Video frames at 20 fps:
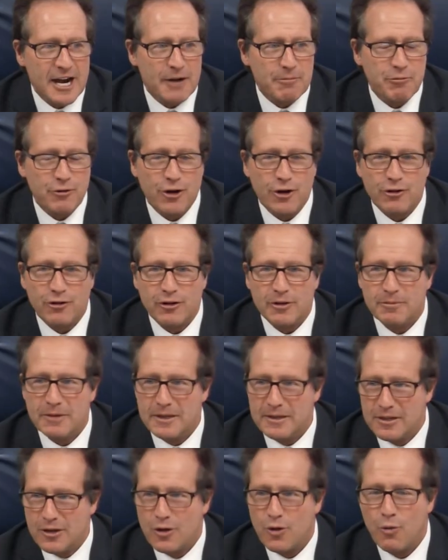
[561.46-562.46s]
our program,
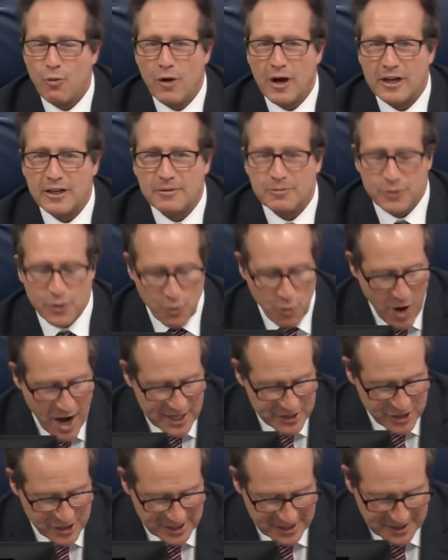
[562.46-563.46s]
and welcome to
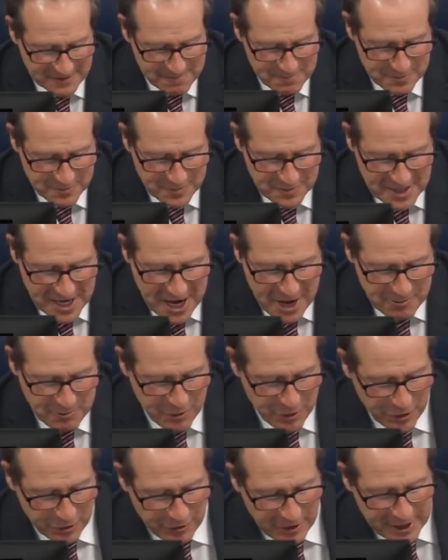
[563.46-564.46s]
watching our
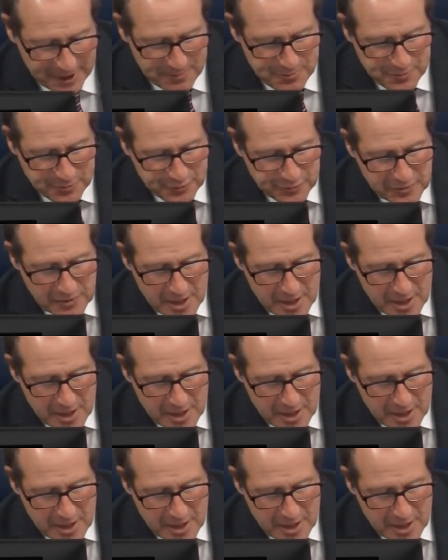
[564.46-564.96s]
program.